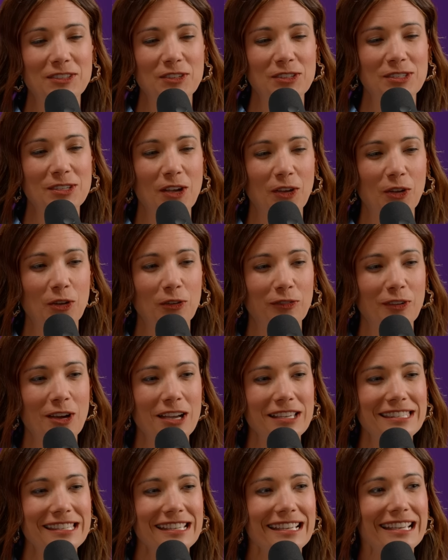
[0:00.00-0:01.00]
it's just not good for
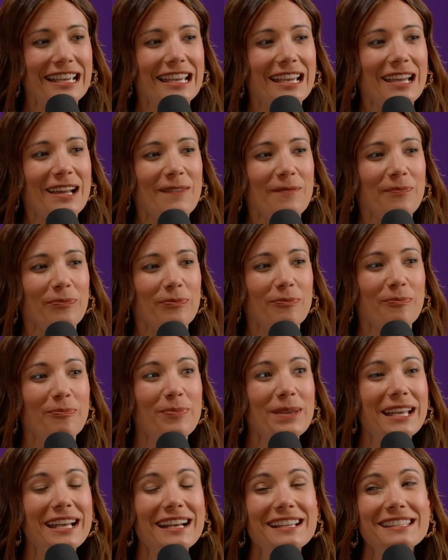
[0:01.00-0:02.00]
us
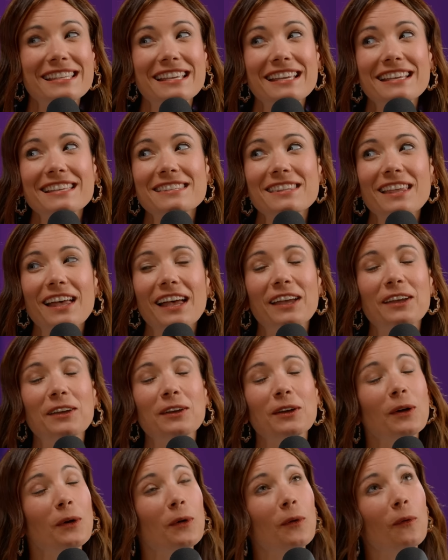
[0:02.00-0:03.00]
because he's
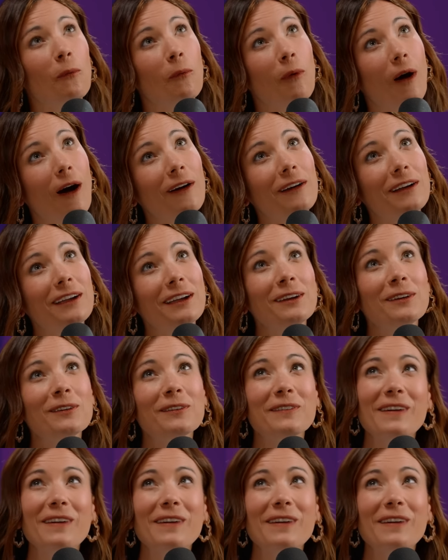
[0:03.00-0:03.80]
like walking